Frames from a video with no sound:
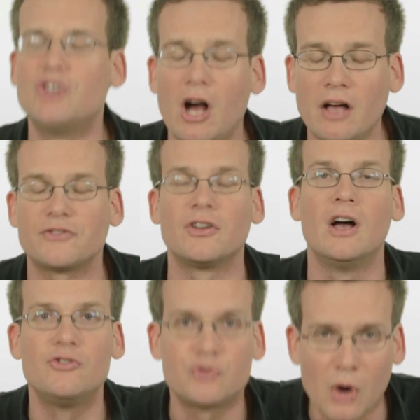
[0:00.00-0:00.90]
just
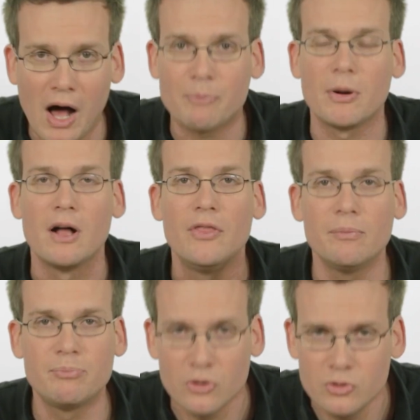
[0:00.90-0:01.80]
drop the
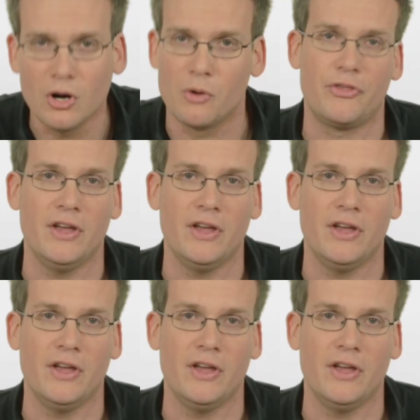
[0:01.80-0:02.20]
Pluto